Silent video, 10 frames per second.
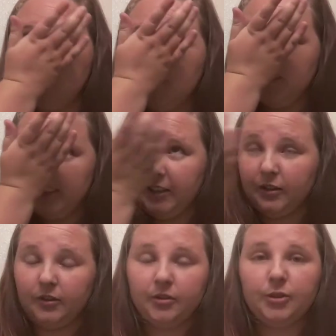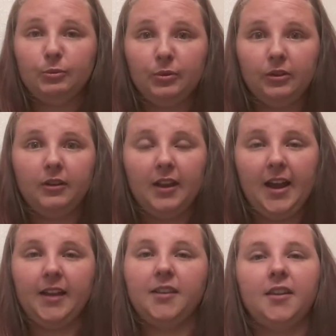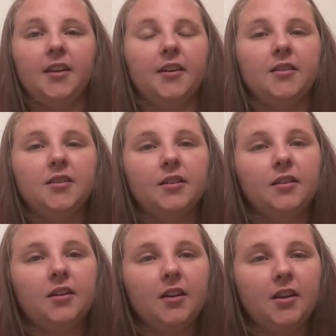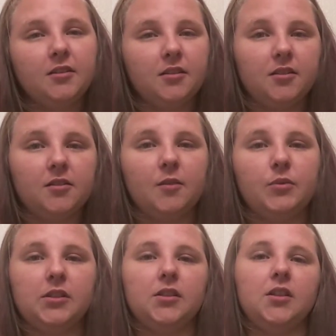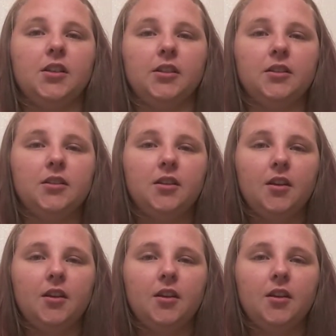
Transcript: we are super glad that interception is